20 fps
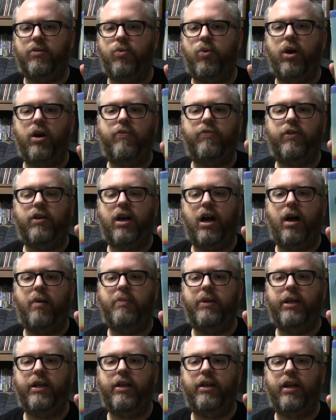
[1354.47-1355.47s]
wonderful
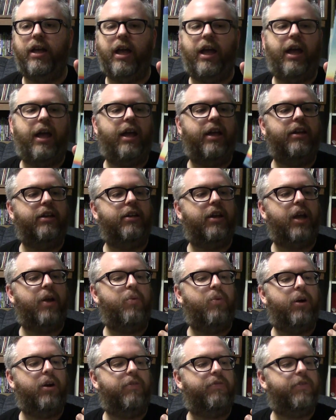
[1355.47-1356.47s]
comedy, and a
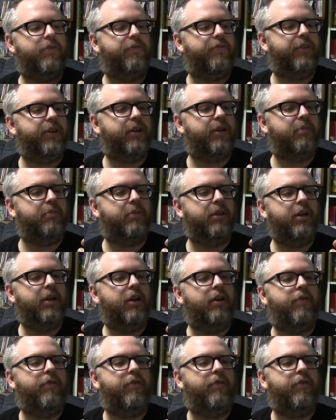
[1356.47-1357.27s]
wonderful film